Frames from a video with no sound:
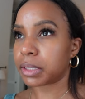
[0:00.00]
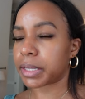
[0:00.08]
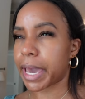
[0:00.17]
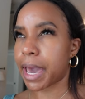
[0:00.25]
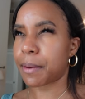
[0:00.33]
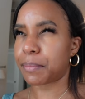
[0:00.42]

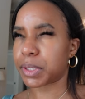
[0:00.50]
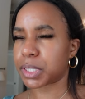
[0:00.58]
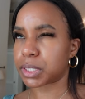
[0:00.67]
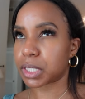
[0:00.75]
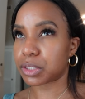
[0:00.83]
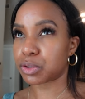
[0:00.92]
That
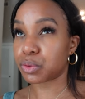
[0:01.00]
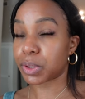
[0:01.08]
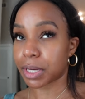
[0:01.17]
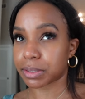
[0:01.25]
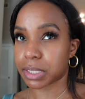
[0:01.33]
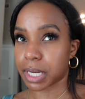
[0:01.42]
happened in
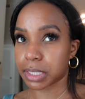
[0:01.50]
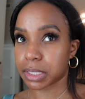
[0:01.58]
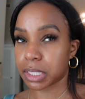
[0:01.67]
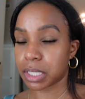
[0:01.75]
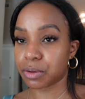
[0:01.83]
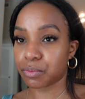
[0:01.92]

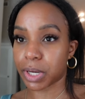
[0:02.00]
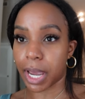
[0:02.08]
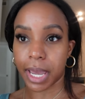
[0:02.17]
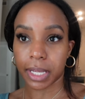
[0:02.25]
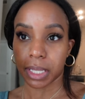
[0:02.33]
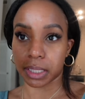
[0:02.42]
2019 when I
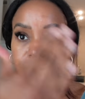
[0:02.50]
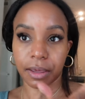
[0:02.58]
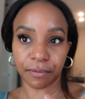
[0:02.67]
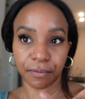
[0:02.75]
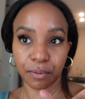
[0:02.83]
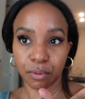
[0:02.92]
had like
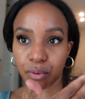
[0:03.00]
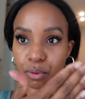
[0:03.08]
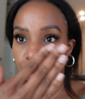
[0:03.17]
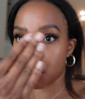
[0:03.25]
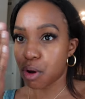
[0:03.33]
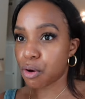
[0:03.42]
that
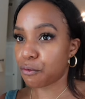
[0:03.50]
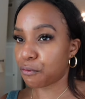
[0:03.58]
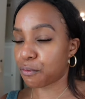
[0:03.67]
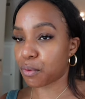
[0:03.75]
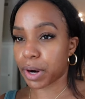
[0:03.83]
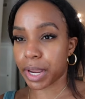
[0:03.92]
full
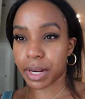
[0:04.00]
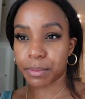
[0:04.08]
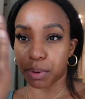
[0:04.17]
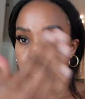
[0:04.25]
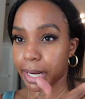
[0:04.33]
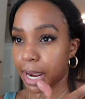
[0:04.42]

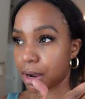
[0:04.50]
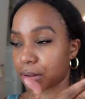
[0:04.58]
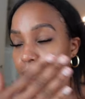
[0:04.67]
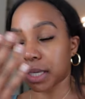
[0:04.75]
forehead breakout.